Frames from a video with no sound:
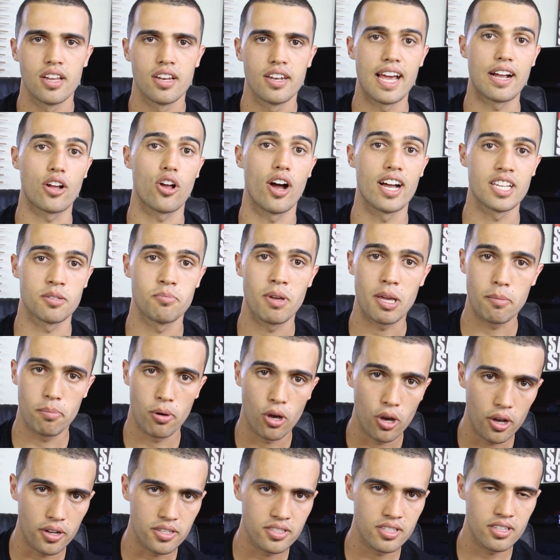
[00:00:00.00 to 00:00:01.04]
Now guys, me
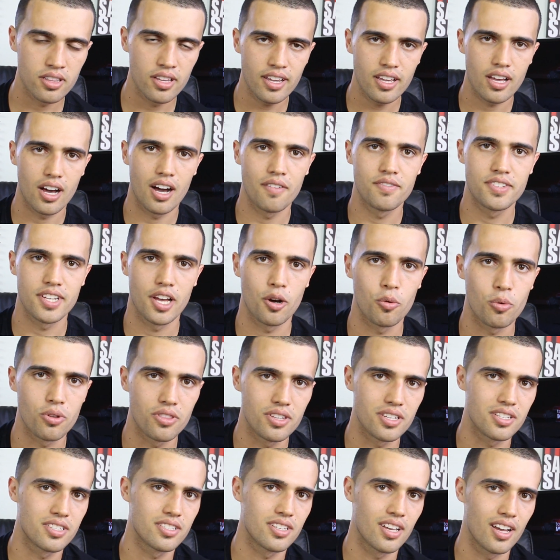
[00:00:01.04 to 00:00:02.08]
personally, I've dealt with
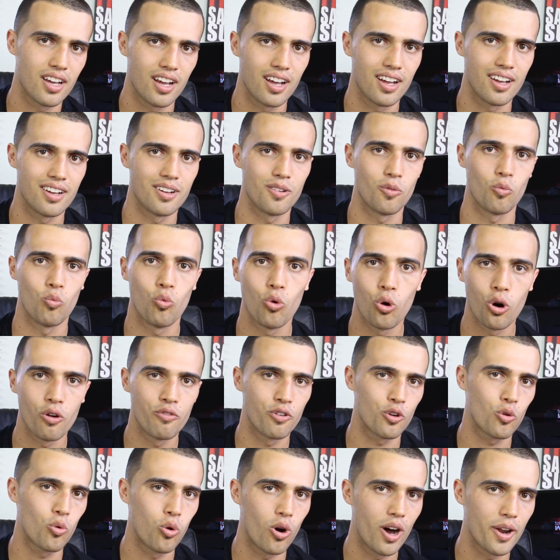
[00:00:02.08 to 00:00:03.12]
this war
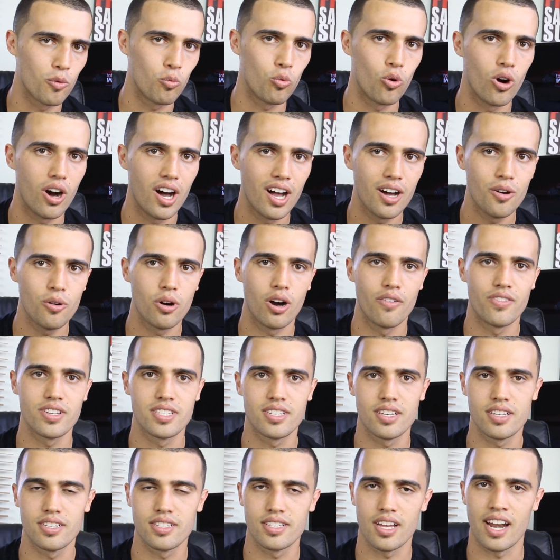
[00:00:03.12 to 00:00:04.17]
for quite a while,
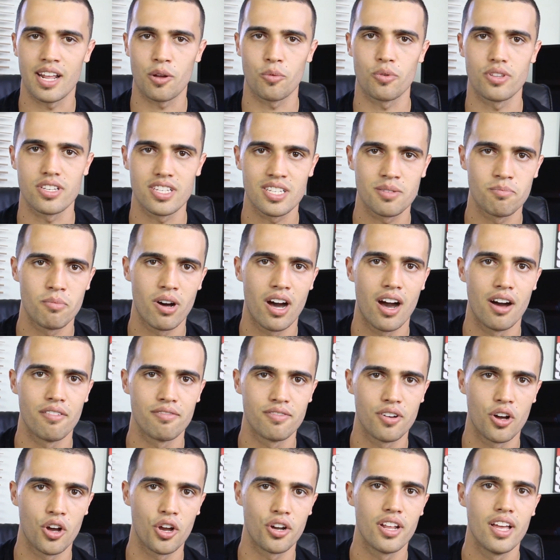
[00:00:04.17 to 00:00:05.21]
obviously starting with a
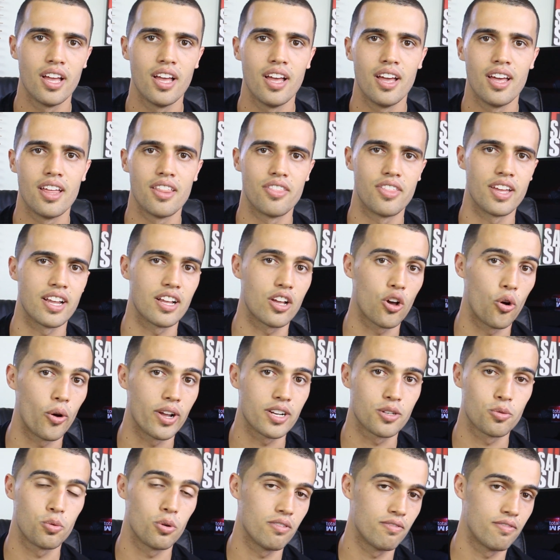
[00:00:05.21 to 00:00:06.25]
smartphone, then
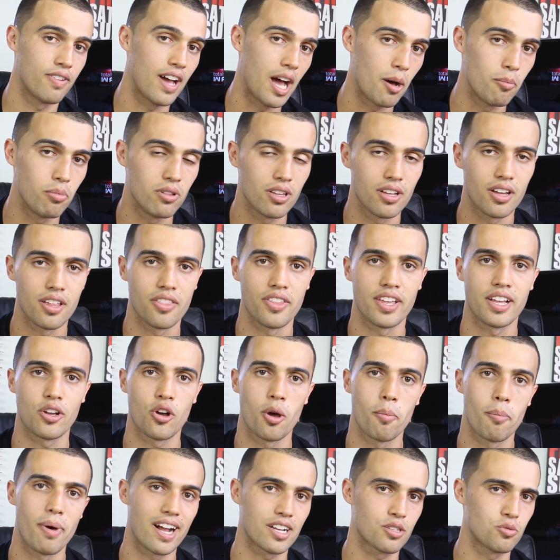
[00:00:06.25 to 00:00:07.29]
going to a phablet, then
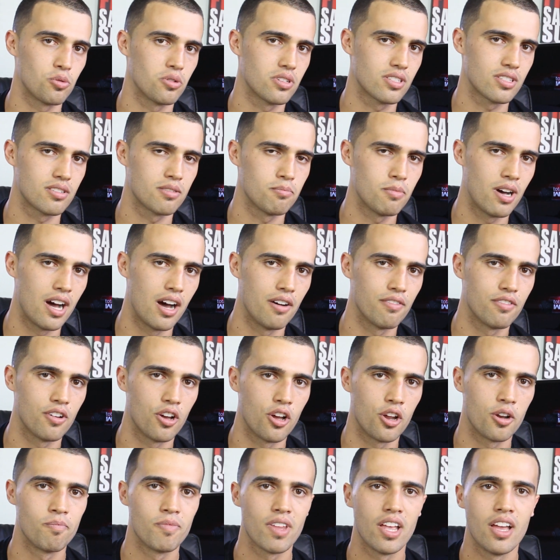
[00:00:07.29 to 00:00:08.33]
going back to a
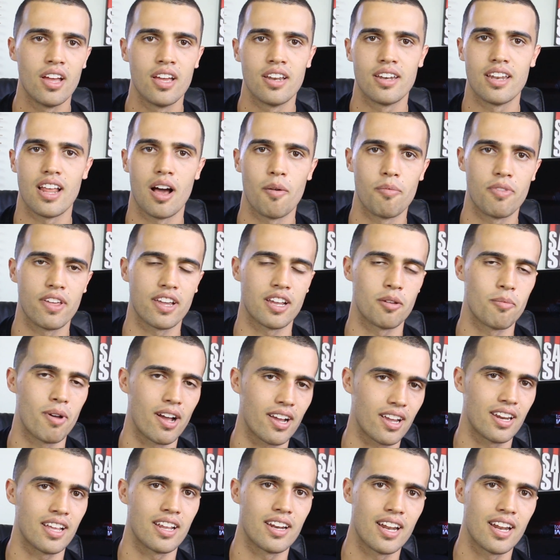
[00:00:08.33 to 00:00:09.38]
smartphone. Now I'm thinking about getting